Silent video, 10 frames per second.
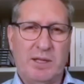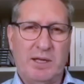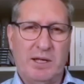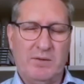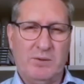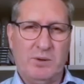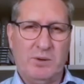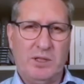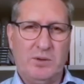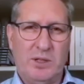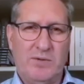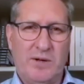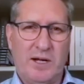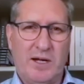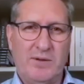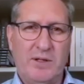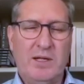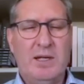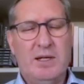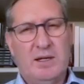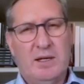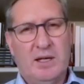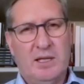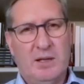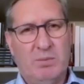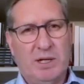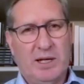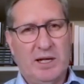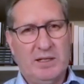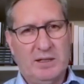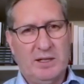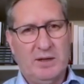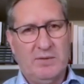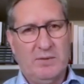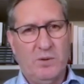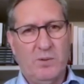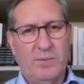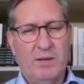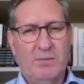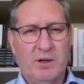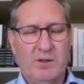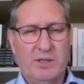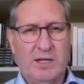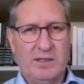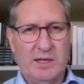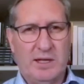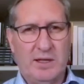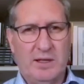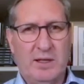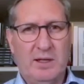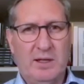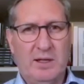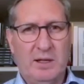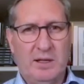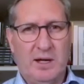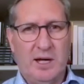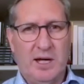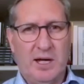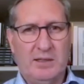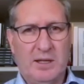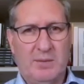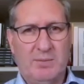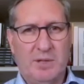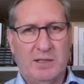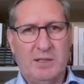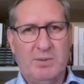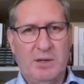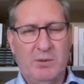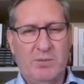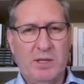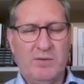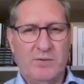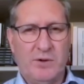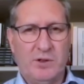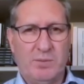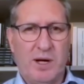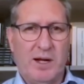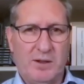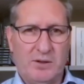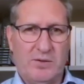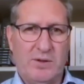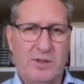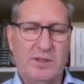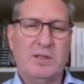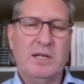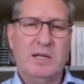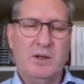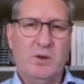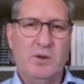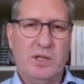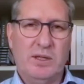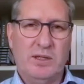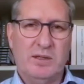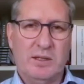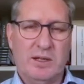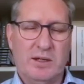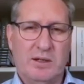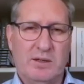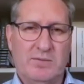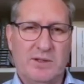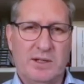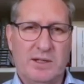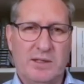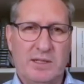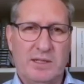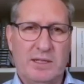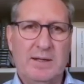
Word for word: the end of 2025, and the implication, therefore, because they say the RTP will be the first pilot of this, using this facility,